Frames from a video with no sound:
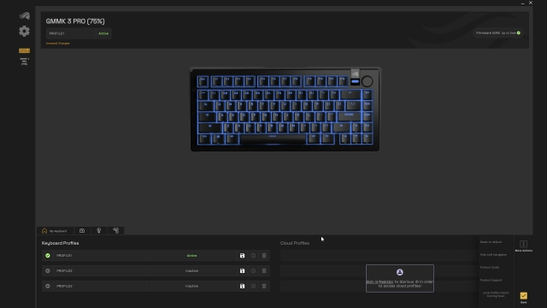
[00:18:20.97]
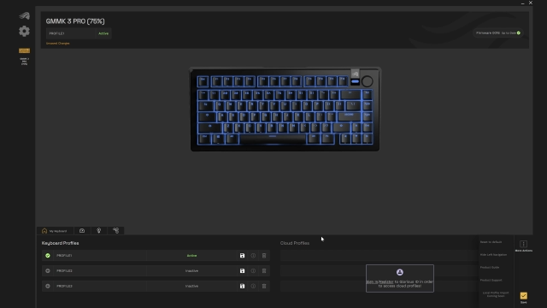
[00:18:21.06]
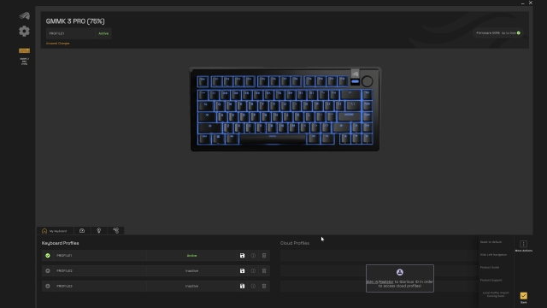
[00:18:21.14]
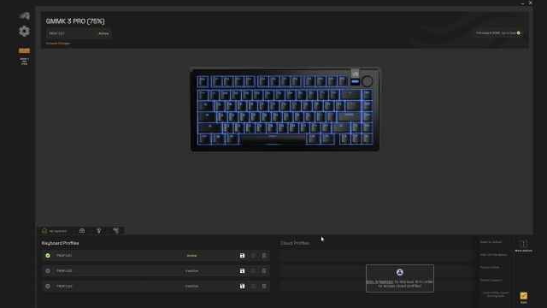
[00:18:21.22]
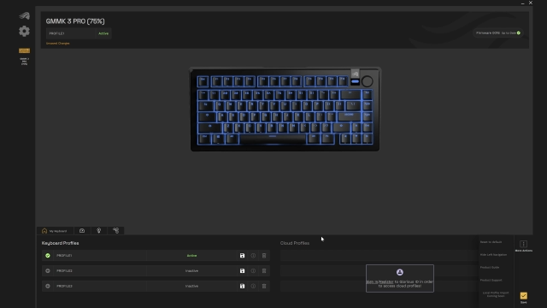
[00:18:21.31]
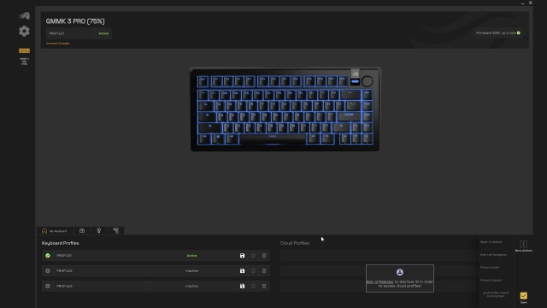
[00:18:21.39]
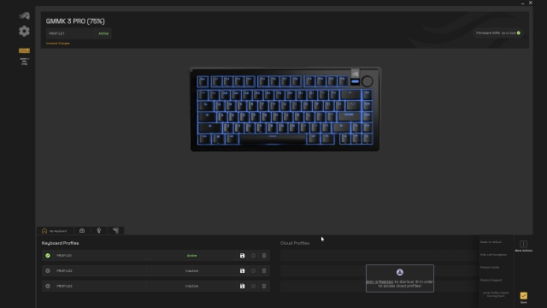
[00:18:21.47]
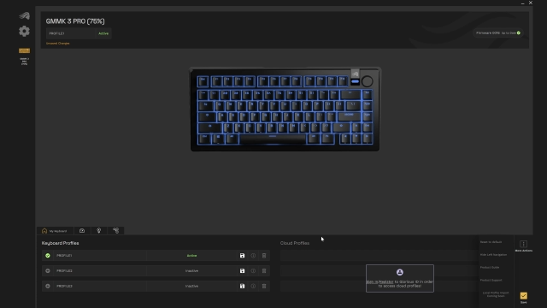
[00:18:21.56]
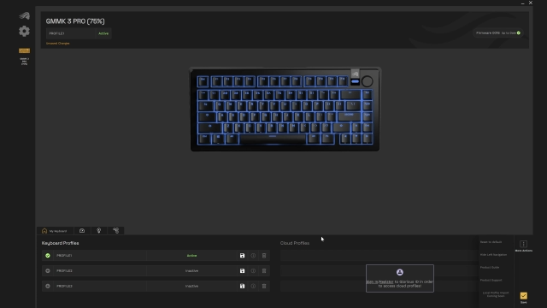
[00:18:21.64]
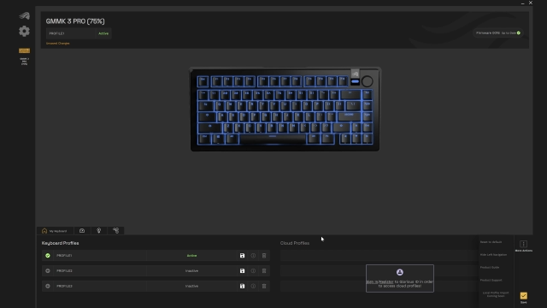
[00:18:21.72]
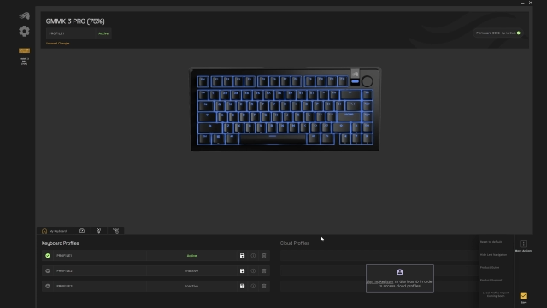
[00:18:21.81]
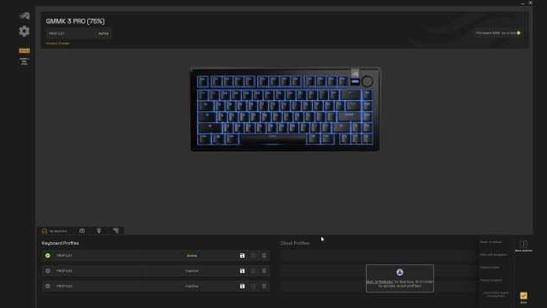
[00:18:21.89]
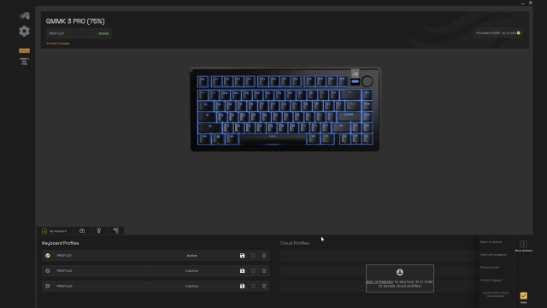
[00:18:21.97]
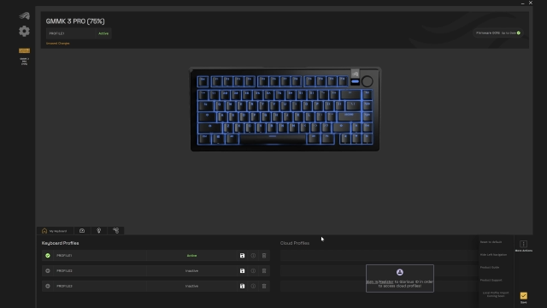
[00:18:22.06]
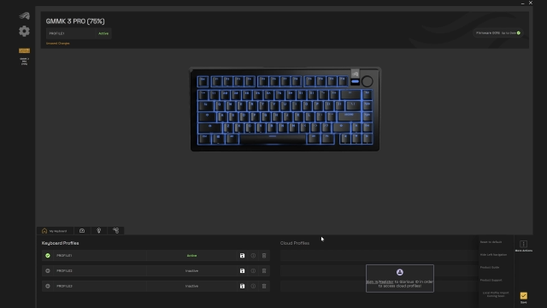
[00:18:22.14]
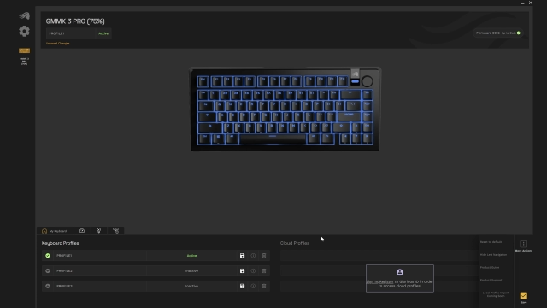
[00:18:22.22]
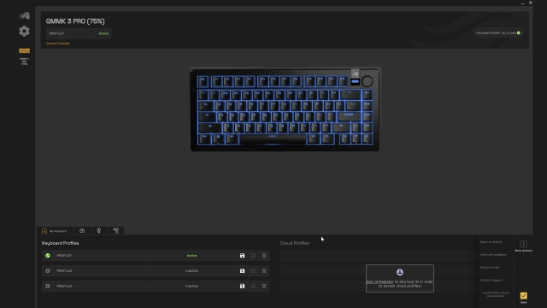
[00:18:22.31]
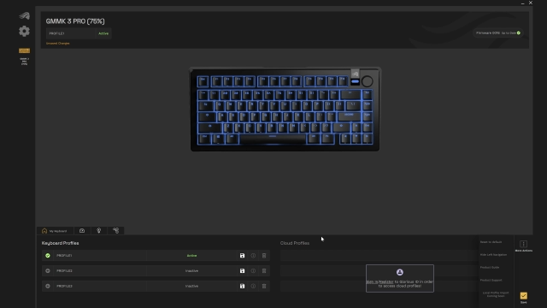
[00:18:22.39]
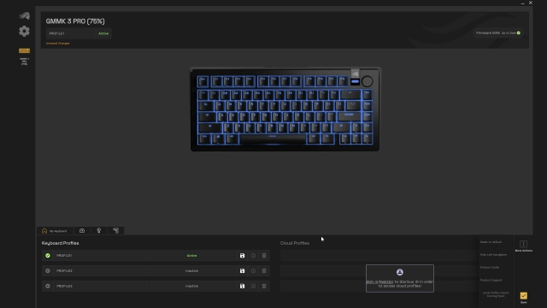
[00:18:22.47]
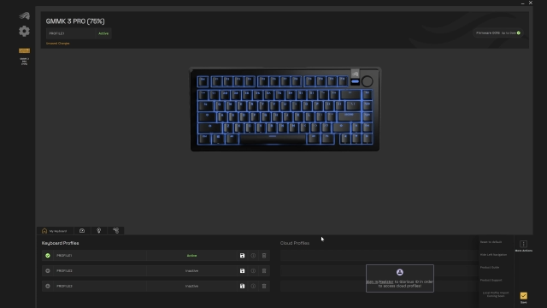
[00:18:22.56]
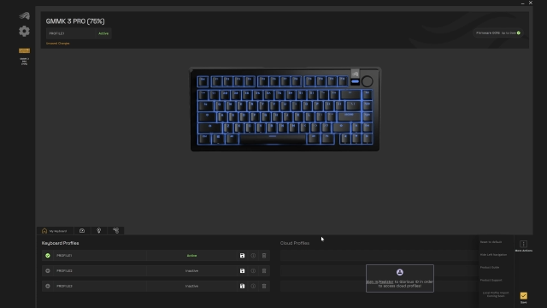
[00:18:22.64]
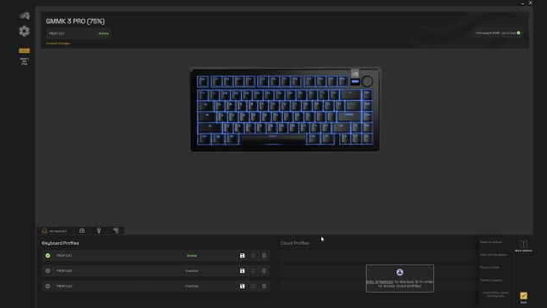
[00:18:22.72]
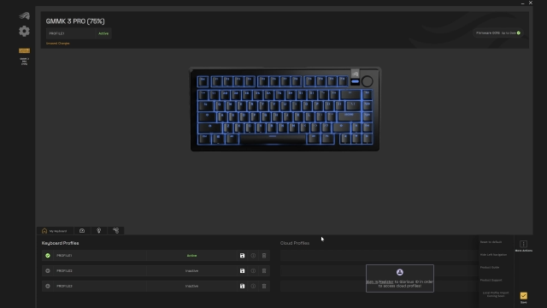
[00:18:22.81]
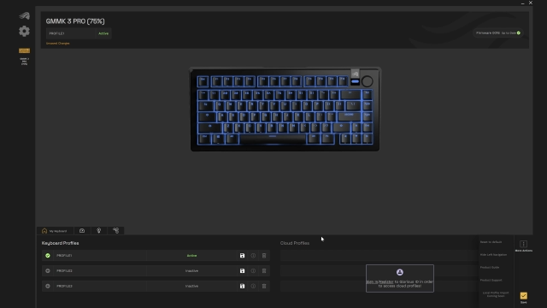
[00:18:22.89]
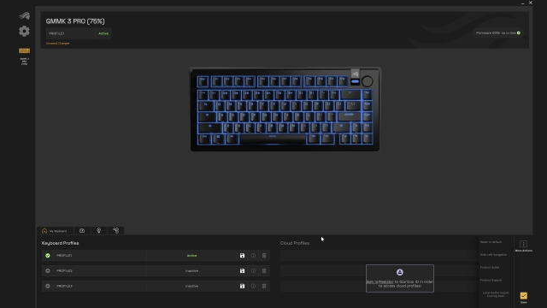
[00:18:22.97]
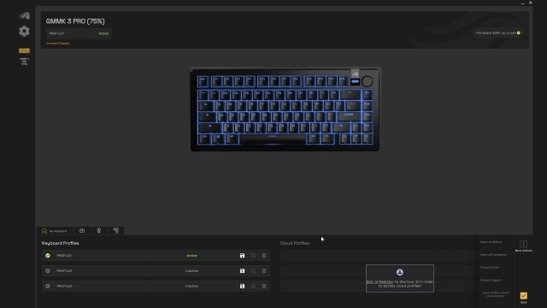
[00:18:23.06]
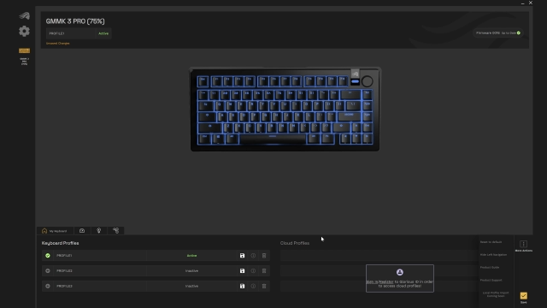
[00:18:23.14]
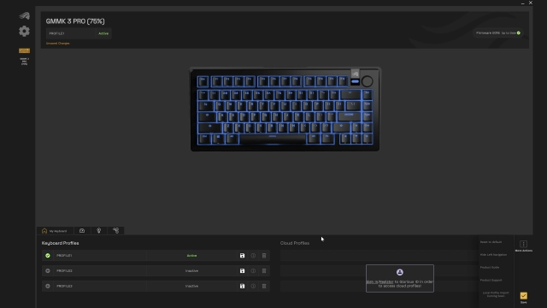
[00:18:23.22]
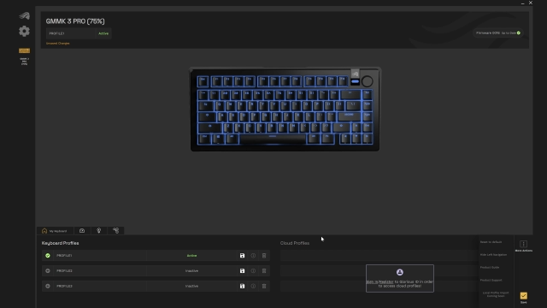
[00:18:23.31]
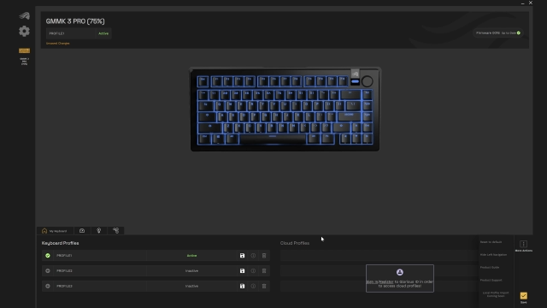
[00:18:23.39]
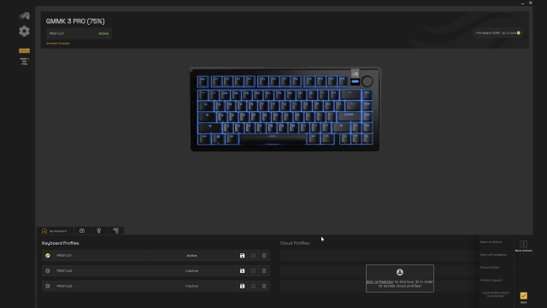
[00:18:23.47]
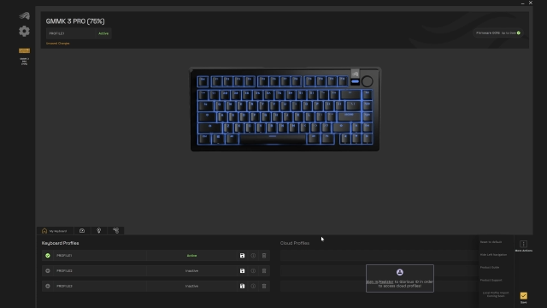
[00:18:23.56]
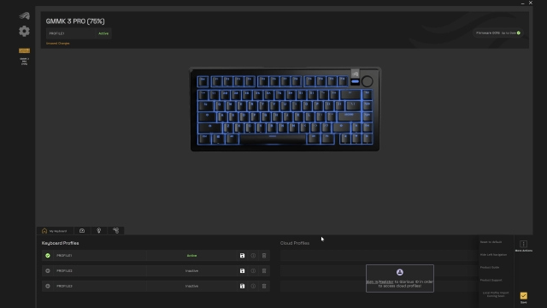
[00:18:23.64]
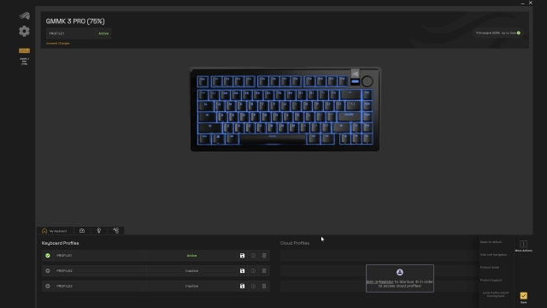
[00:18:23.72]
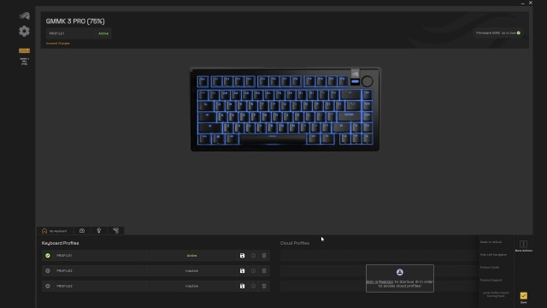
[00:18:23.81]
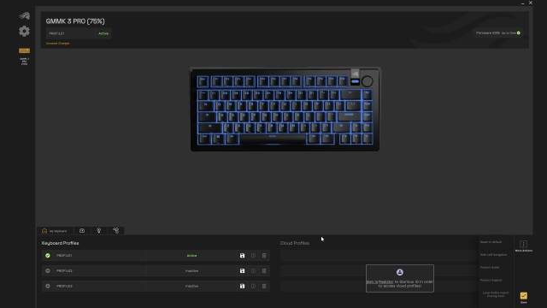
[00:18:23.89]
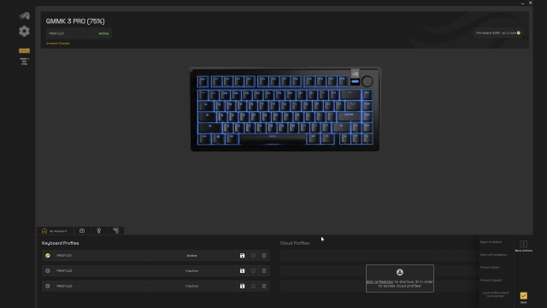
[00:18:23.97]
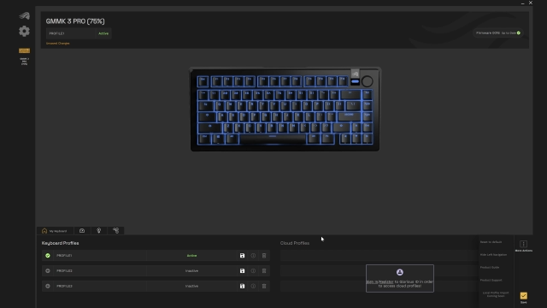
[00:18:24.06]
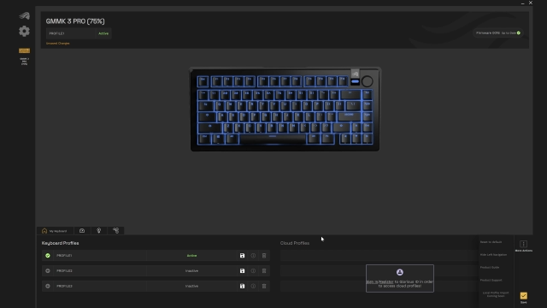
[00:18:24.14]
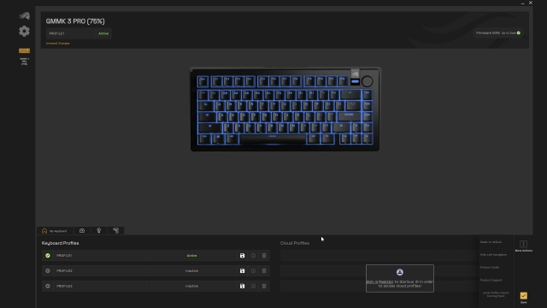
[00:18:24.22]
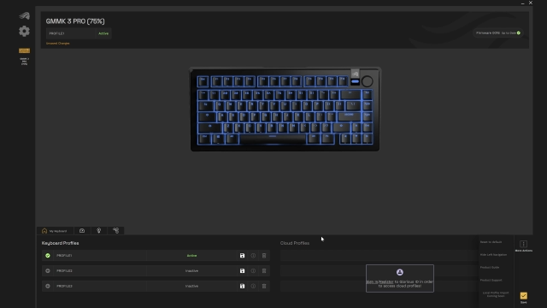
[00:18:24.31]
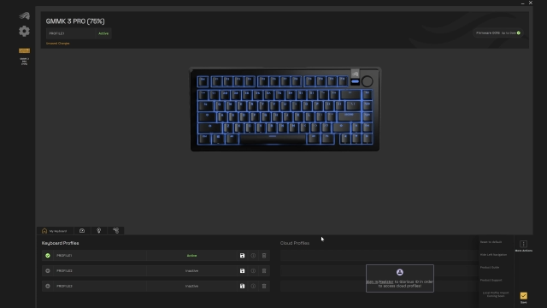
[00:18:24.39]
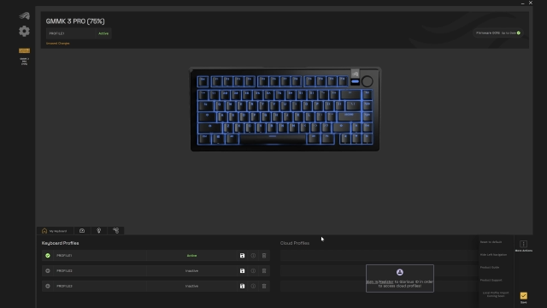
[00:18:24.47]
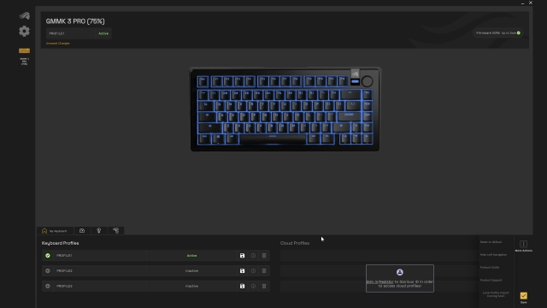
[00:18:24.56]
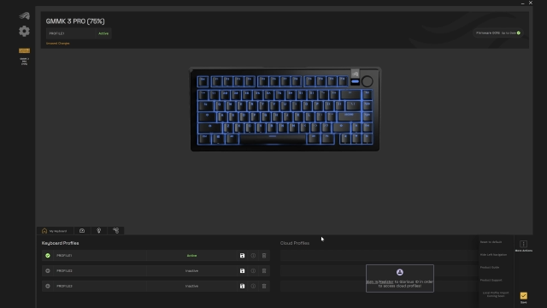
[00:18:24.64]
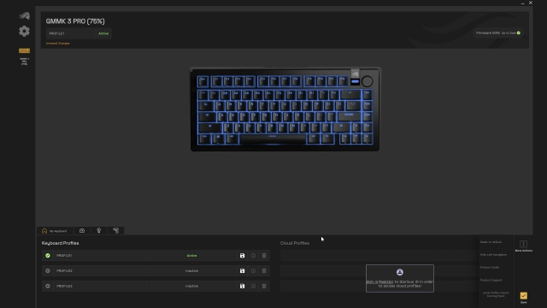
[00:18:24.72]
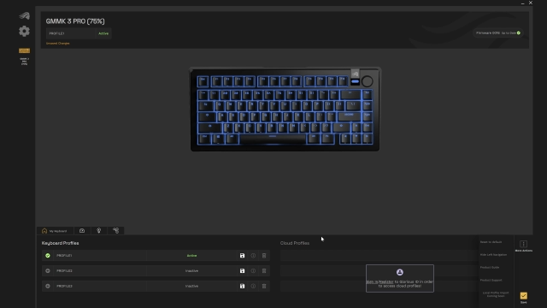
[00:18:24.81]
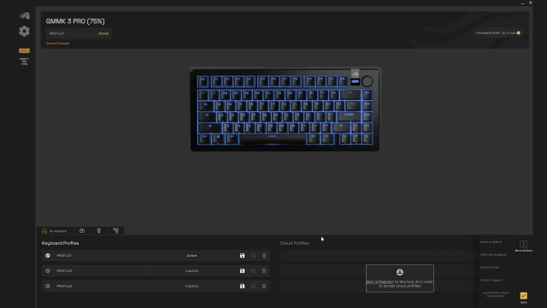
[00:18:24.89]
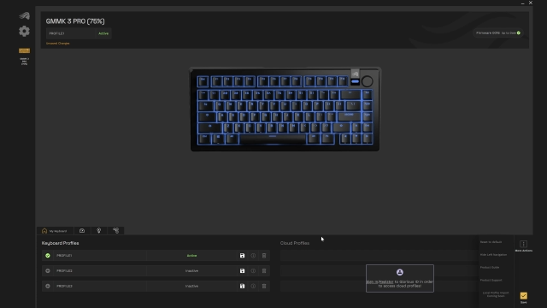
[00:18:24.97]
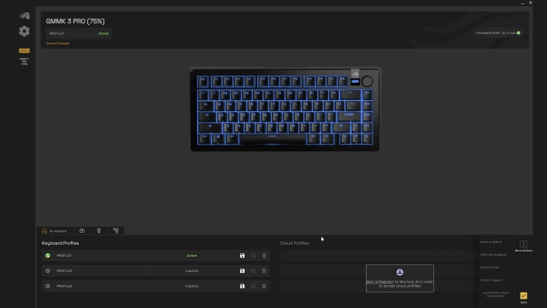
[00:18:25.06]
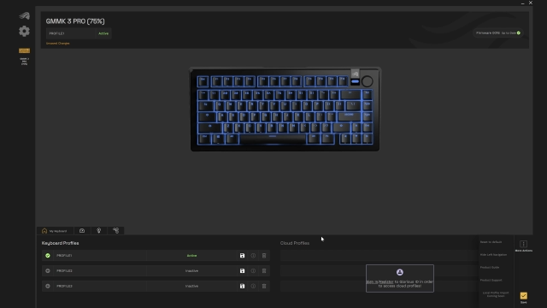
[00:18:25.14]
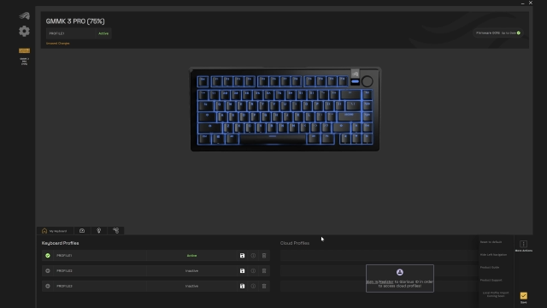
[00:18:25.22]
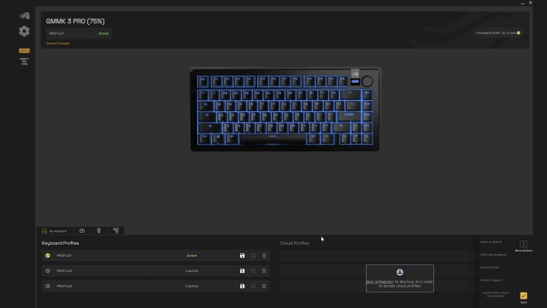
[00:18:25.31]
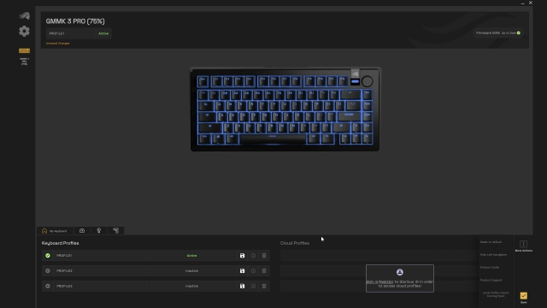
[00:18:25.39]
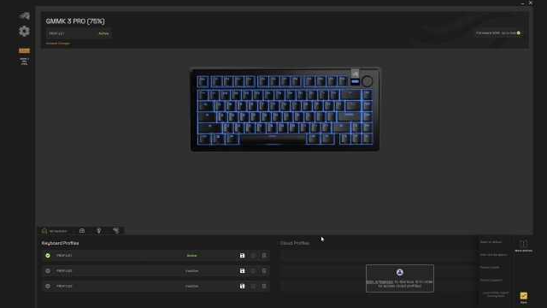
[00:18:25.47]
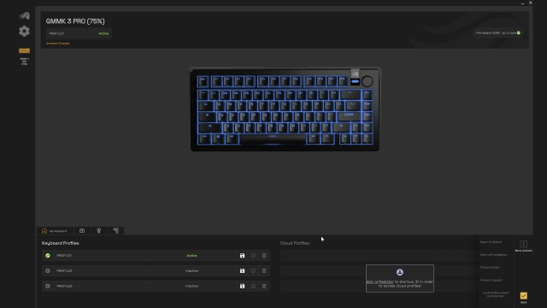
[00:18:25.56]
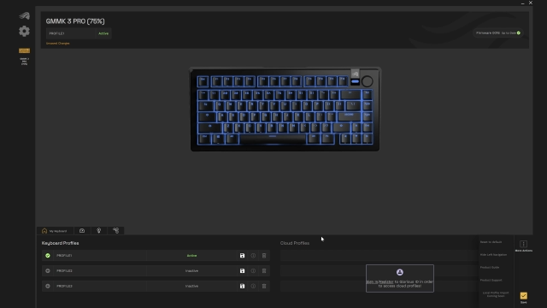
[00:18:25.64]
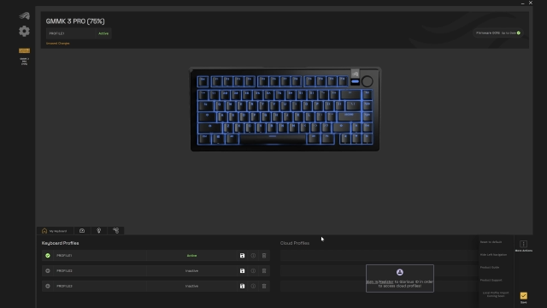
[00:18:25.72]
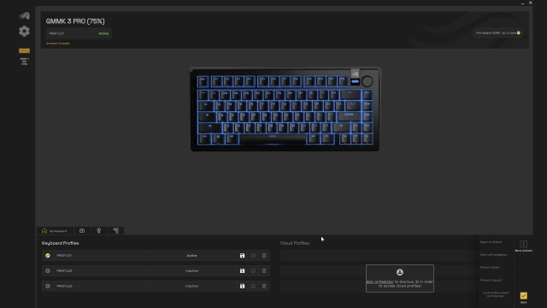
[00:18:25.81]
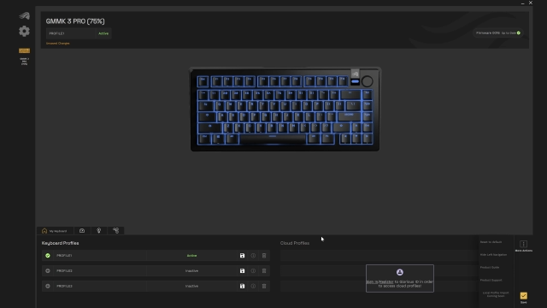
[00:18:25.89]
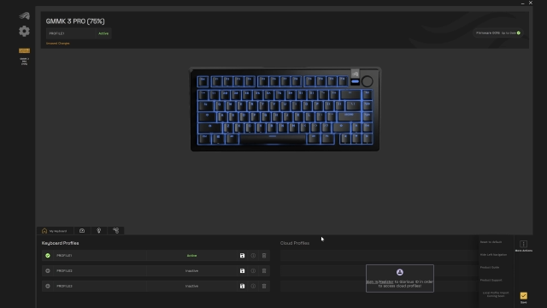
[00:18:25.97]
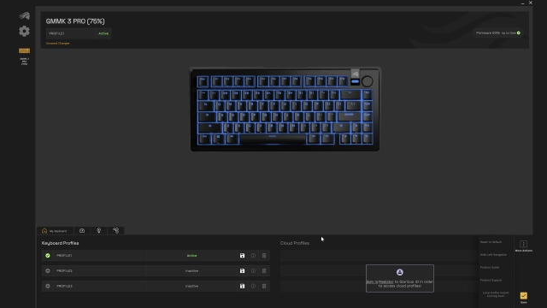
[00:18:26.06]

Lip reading: No face is visible, so there are no lips to read.